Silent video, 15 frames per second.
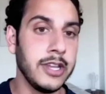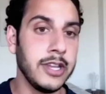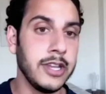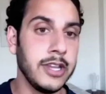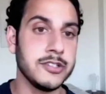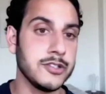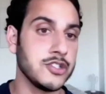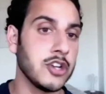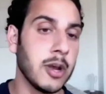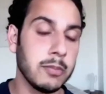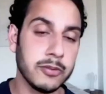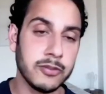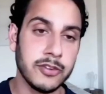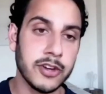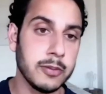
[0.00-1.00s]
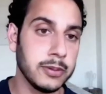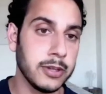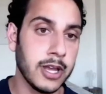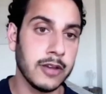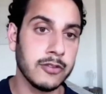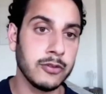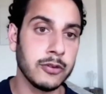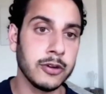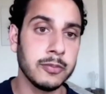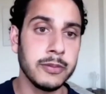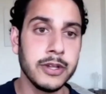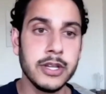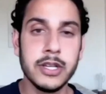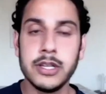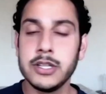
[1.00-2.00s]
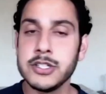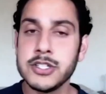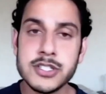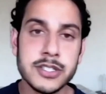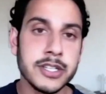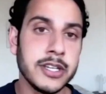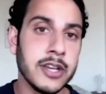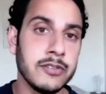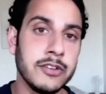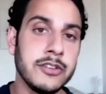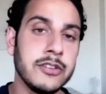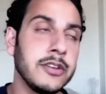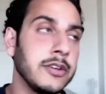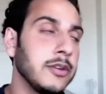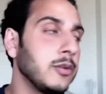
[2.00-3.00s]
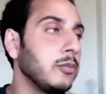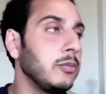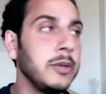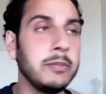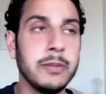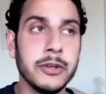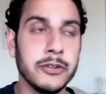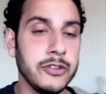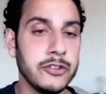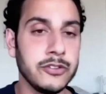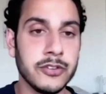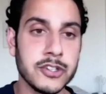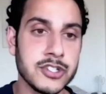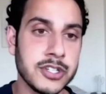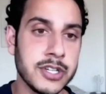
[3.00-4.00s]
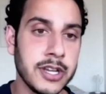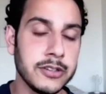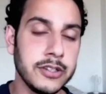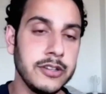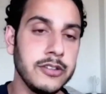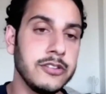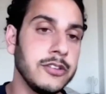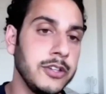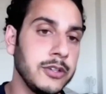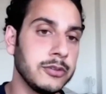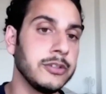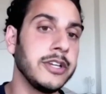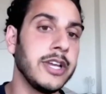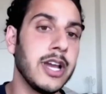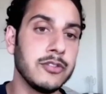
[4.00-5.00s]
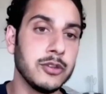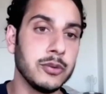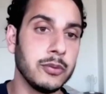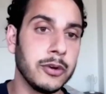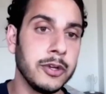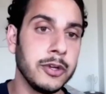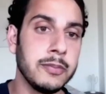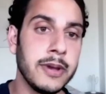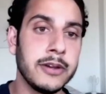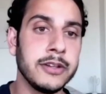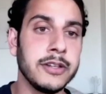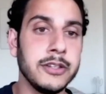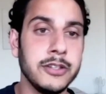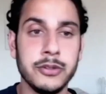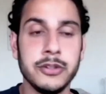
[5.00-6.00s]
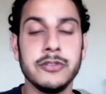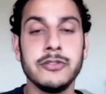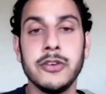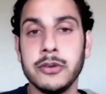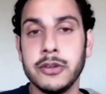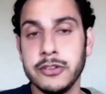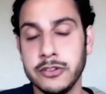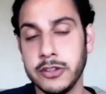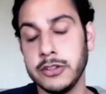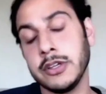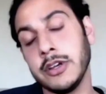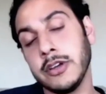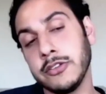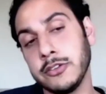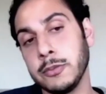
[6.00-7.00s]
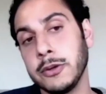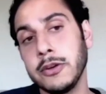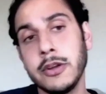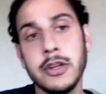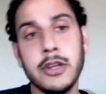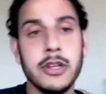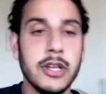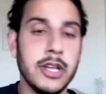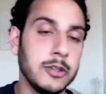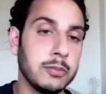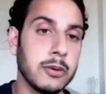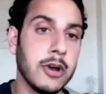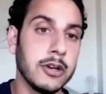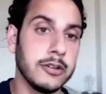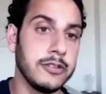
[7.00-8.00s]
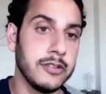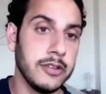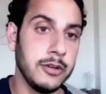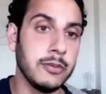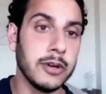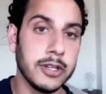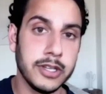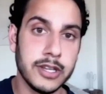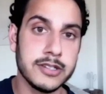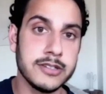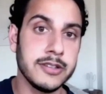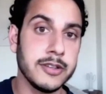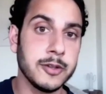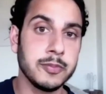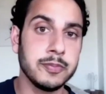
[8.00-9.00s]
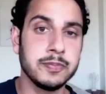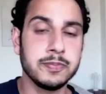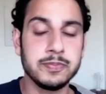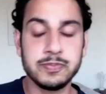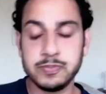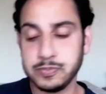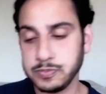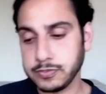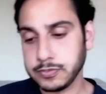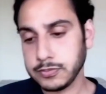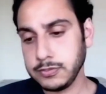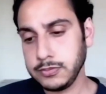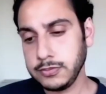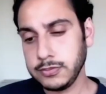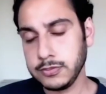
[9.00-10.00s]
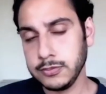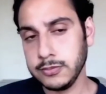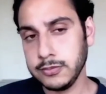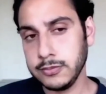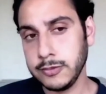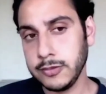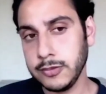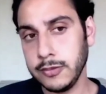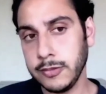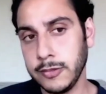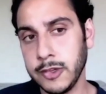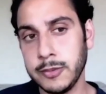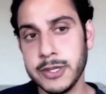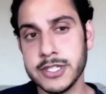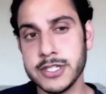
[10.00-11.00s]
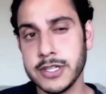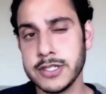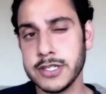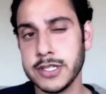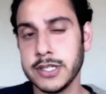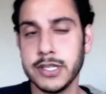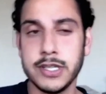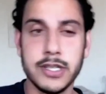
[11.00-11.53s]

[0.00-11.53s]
It's super easy to set up. It's built in innately to the Shopify platform. Just like everything, we build these functionalities so you don't really have to worry about it. You can focus on the customer and the products that you want to get to them.